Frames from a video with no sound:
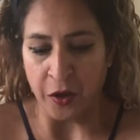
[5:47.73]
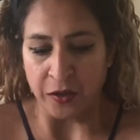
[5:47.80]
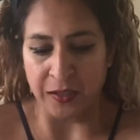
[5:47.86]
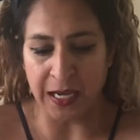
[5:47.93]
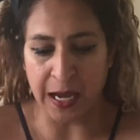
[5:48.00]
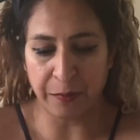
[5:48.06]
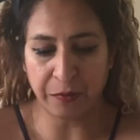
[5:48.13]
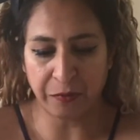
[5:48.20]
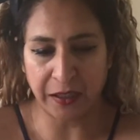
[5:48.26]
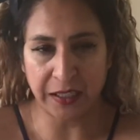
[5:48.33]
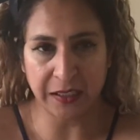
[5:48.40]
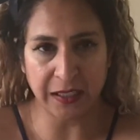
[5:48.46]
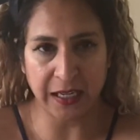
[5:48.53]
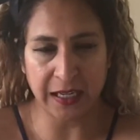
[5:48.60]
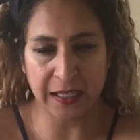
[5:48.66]

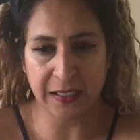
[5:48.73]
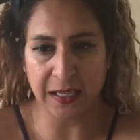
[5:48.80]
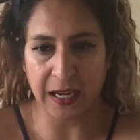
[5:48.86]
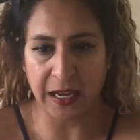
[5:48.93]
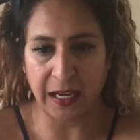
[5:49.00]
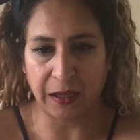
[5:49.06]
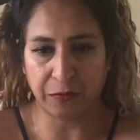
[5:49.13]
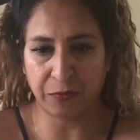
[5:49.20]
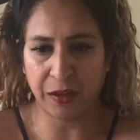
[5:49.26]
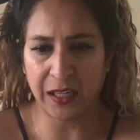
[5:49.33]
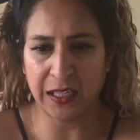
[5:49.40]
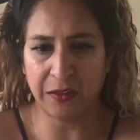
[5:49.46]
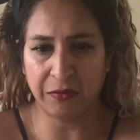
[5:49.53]
tamarind is a really,